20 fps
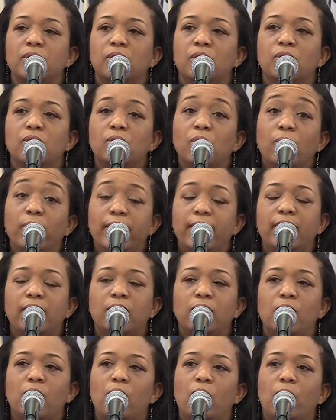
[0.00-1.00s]

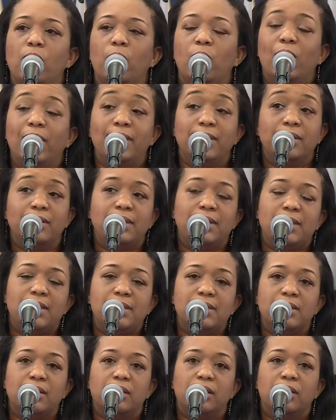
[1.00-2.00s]
knowing what their
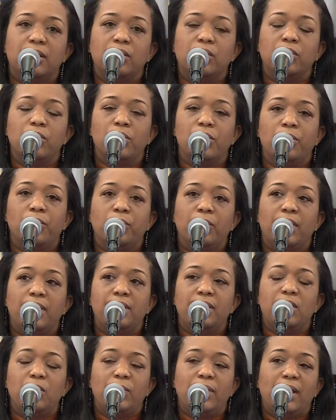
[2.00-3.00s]
needs are. I
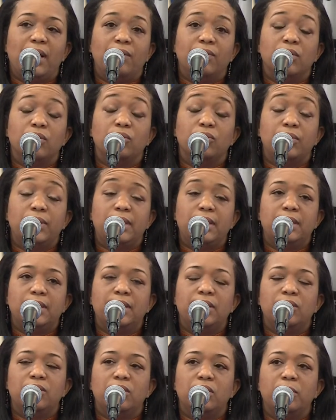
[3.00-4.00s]
think we have a
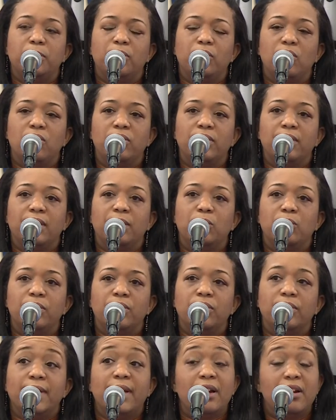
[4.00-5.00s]
really good program with
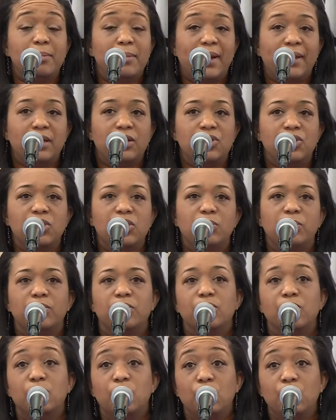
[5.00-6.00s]
our care managers, with
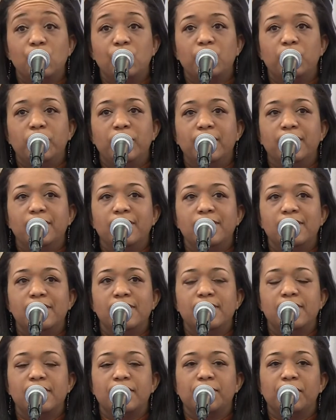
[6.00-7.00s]
our social
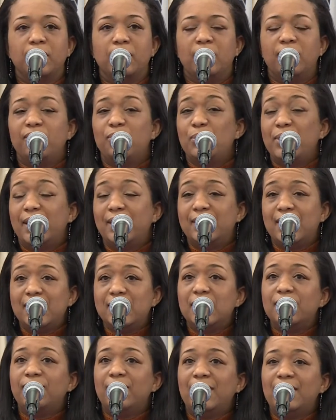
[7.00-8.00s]
workers. If we
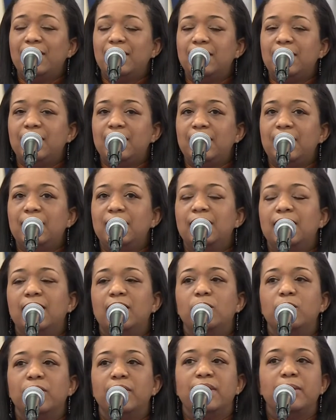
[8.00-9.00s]
identify the need,
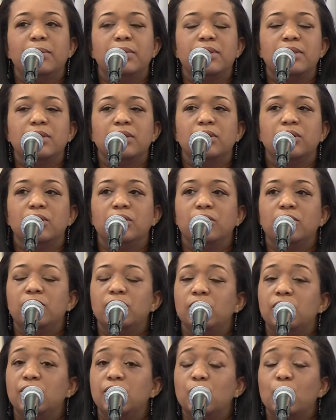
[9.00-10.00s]
then we're able to
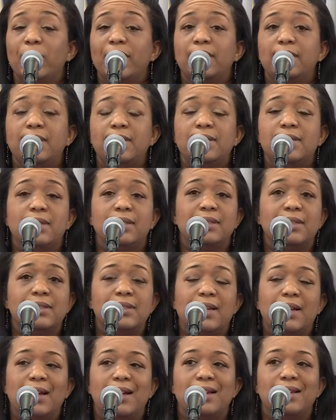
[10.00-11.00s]
just quickly send a
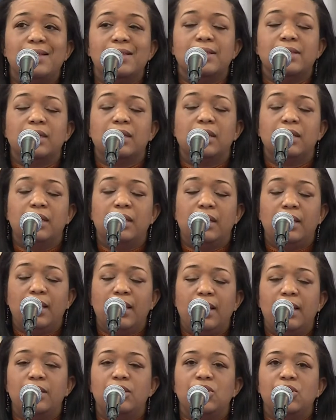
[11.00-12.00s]
task
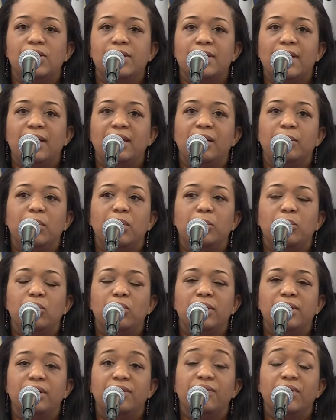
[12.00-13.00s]
and just get them on
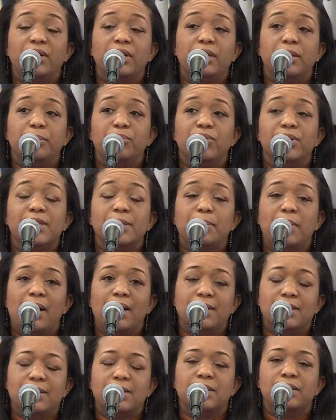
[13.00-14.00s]
board. They're very
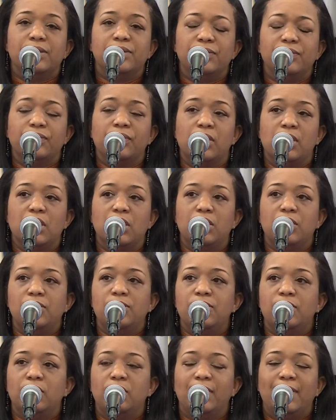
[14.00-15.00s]
responsive.
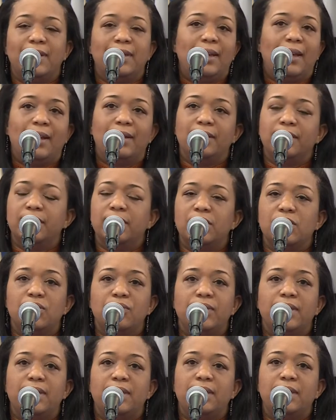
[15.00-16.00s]
So again, it's
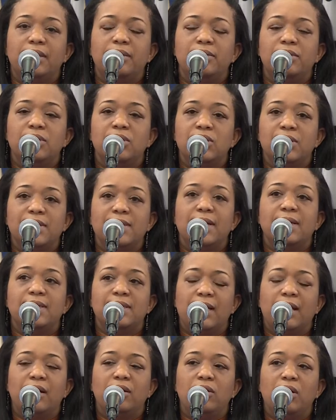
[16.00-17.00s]
really just that
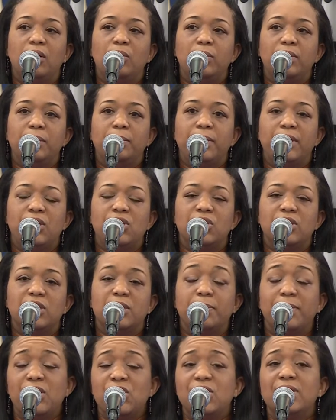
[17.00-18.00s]
dialogue with the patients.
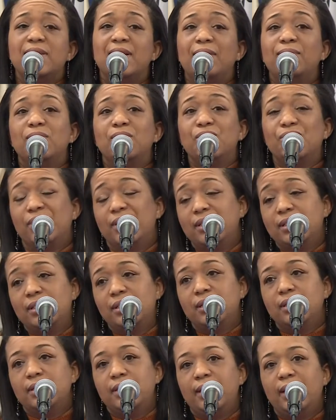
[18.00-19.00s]
The patients have to trust
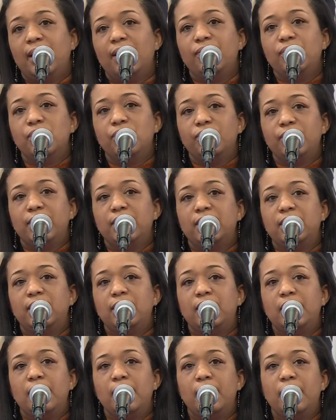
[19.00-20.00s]
us. They have to
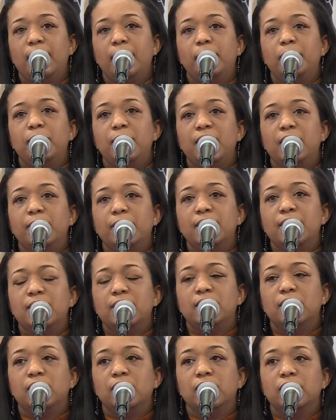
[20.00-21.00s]
really be able
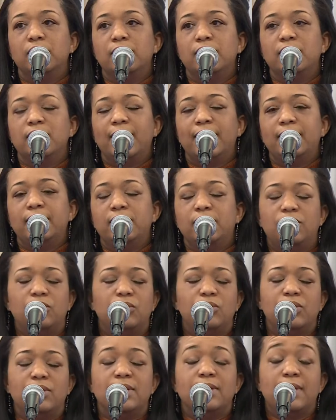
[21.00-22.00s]
to
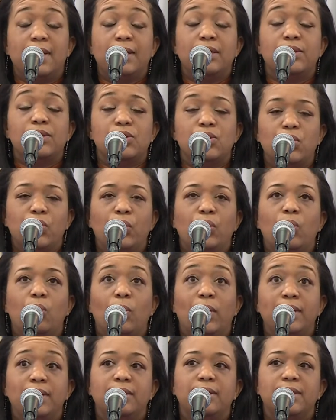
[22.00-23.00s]
let us know
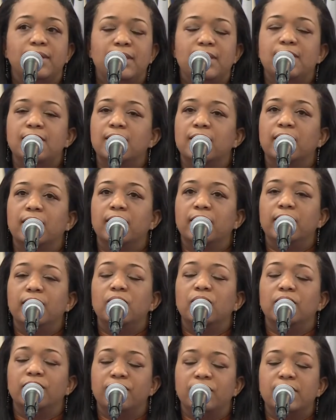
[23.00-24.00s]
what their needs are in
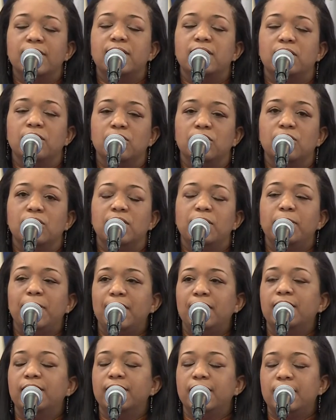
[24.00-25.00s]
order for us to
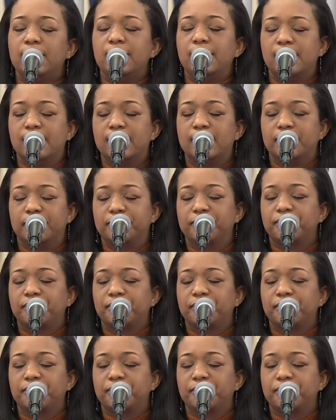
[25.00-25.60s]
meet their needs.